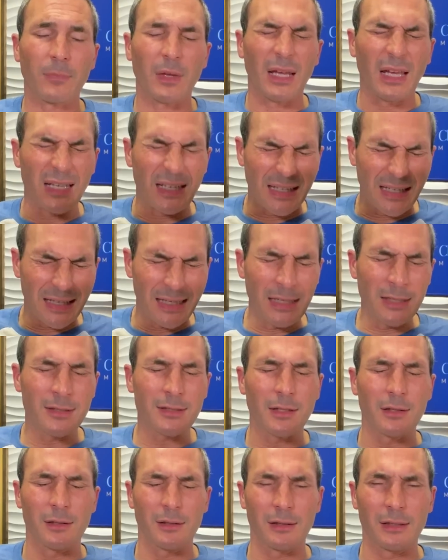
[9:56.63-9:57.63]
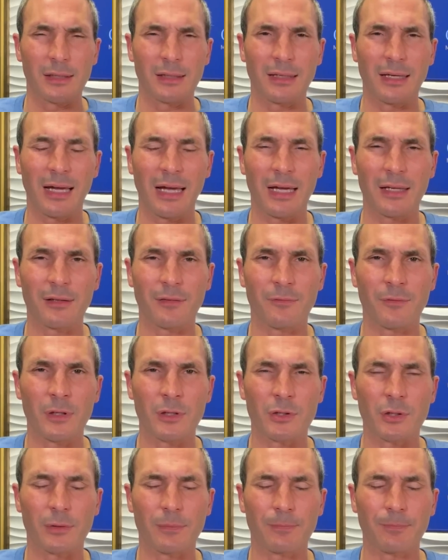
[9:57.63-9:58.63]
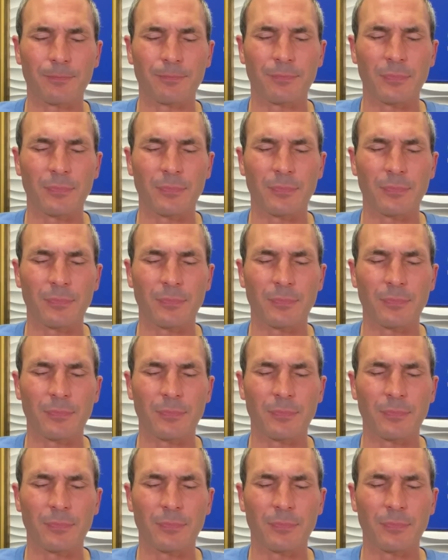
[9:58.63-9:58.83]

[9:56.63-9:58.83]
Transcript: And instantly, I had a vision.